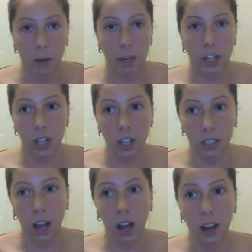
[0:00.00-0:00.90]
Make sure they
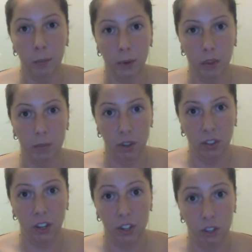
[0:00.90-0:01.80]
align with some of
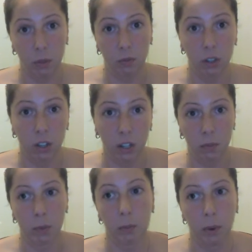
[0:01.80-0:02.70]
the things that you
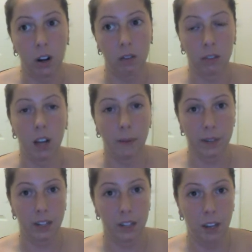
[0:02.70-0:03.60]
learned being part of the
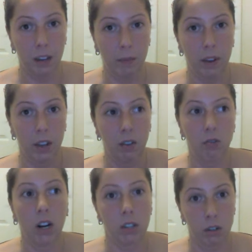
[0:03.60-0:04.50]
top 10 team.
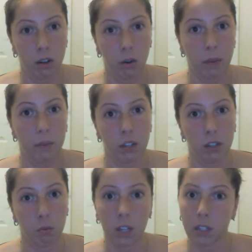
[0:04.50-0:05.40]
You guys know some
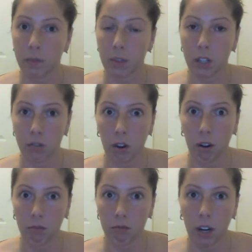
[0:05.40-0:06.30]
things work and some things
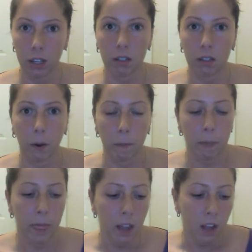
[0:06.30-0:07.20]
don't, right? So,
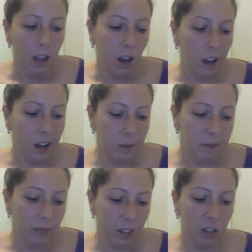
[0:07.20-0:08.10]

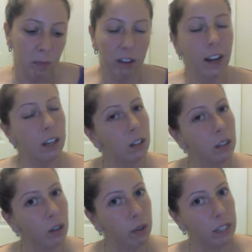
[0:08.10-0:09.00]
and then my final
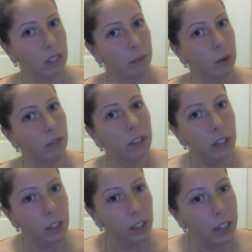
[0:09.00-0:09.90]
note is more of a
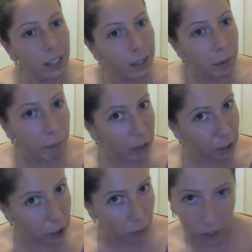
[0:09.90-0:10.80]
little like
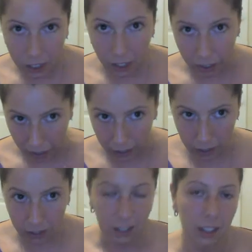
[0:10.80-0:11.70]
benchmarky
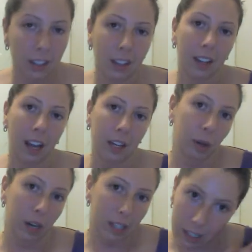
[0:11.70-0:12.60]
thing, and
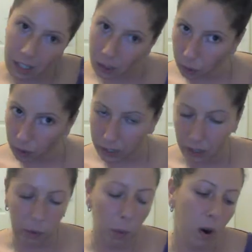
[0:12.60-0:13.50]
you guys can ignore
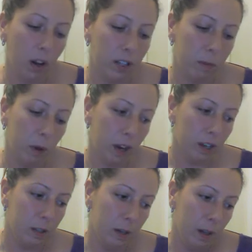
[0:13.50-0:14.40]
this if you want,
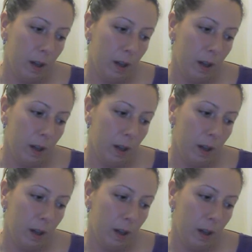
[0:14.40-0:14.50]
but